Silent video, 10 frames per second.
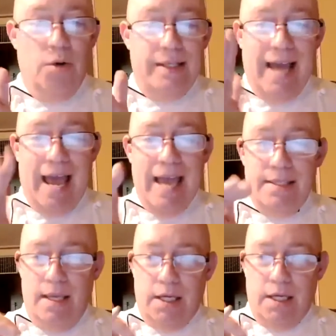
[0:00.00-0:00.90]
to a
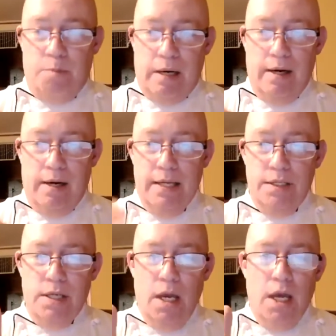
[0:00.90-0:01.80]
taste
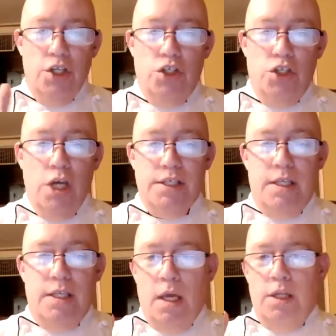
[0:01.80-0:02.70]
experience,
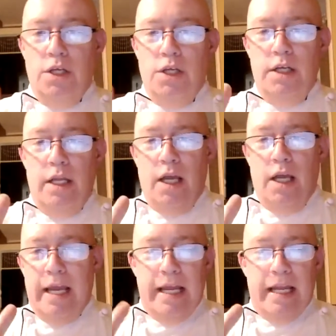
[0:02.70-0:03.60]
just
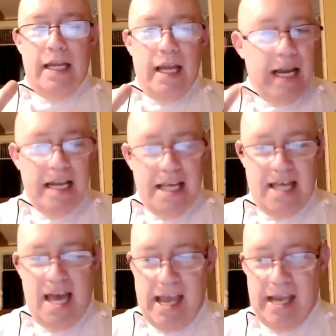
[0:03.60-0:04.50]

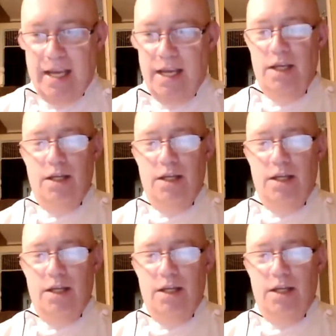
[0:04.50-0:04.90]
anything.